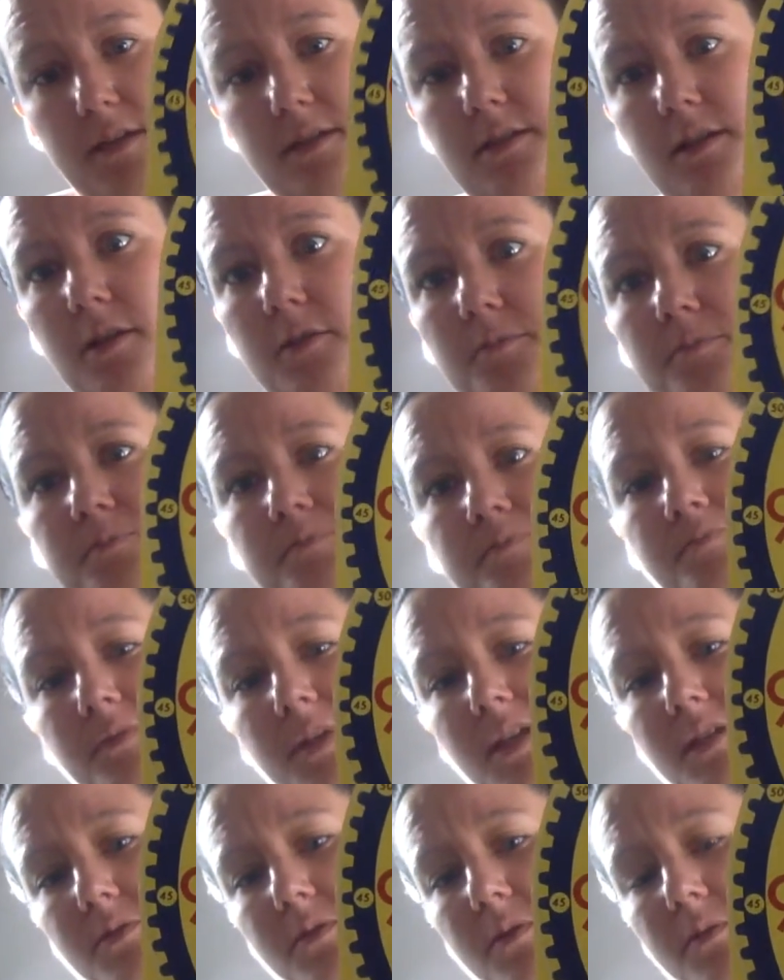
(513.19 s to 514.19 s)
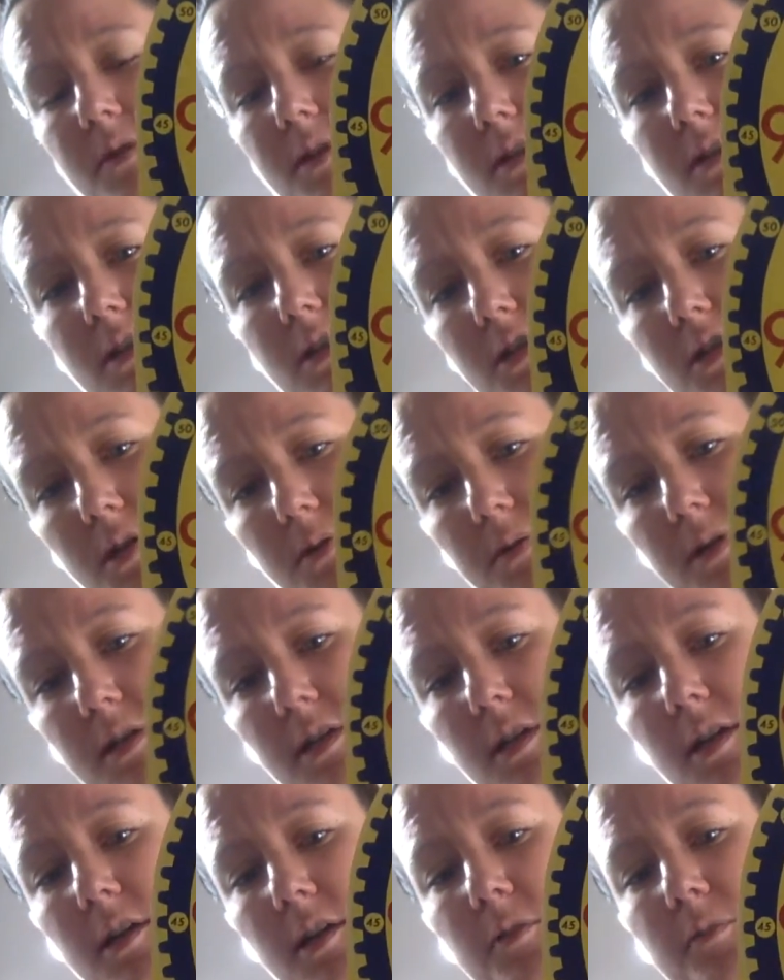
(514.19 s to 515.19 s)
So that's why I wanted to show it to
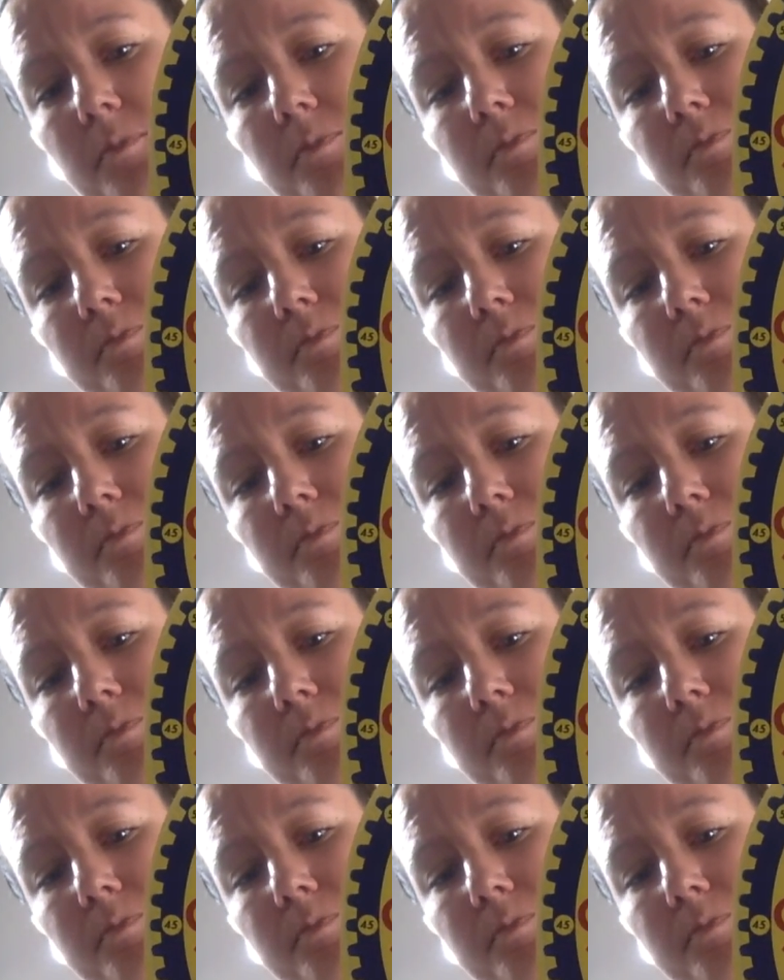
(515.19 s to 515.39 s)
you.